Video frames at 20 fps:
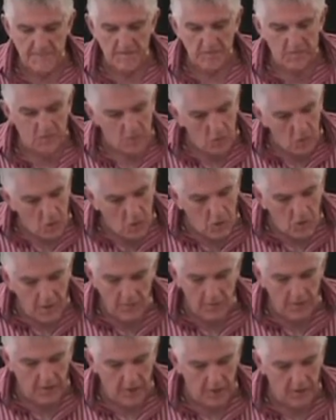Sure,
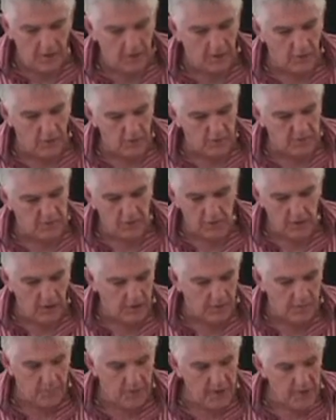there are a lot
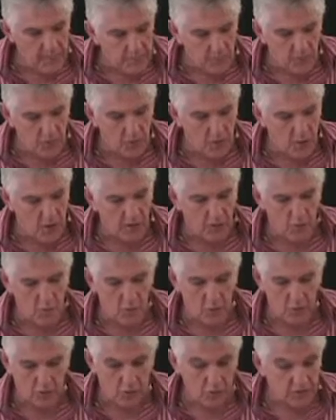of people who want to,
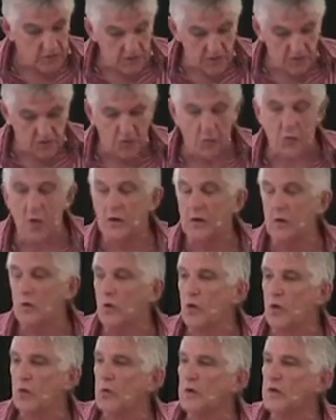or Christians who want to
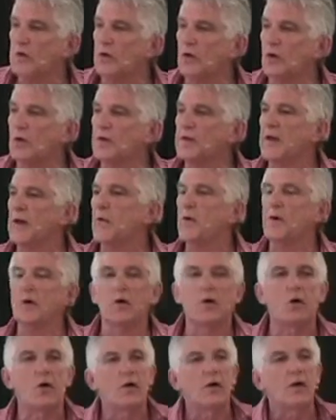walk with the Lord. They want
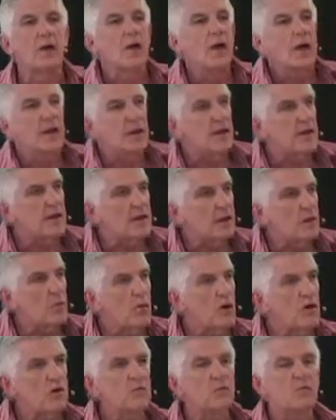
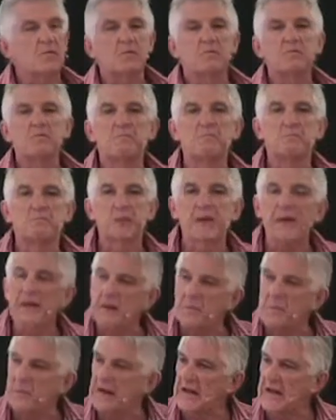to, be
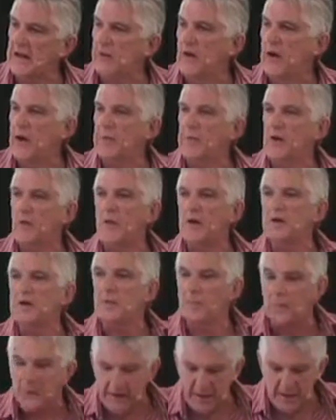the Billy Graham. They want
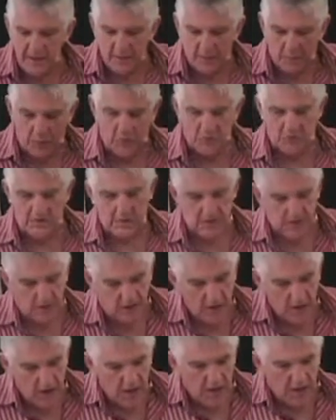to be the person
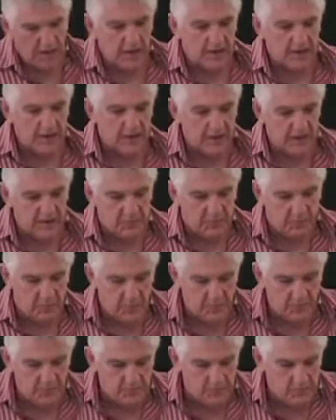that
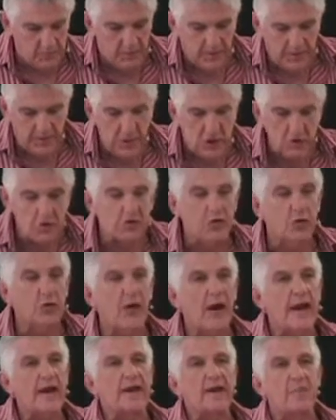is used
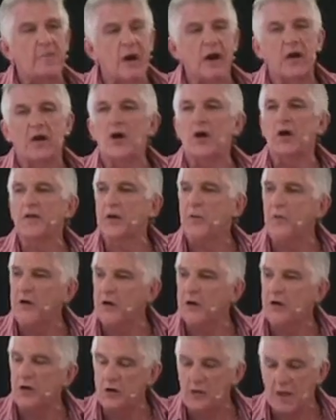greatly by God. They
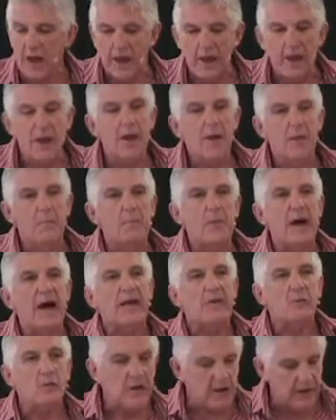want to do that.
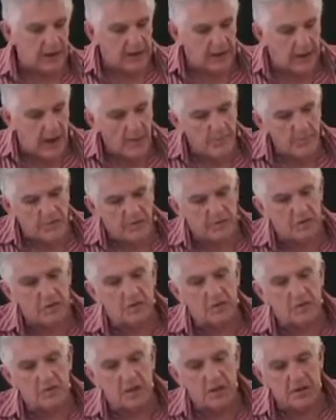But when it comes to
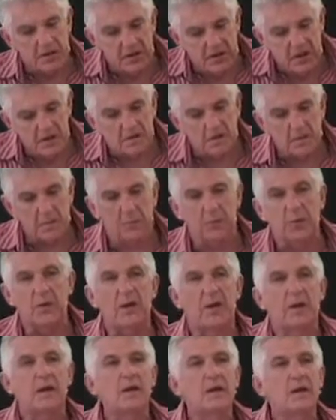the
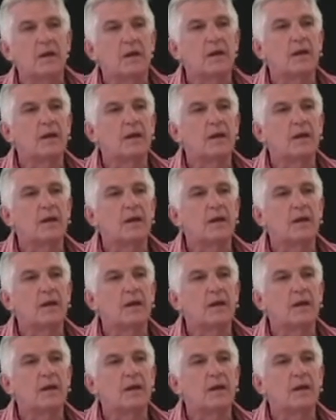discipline,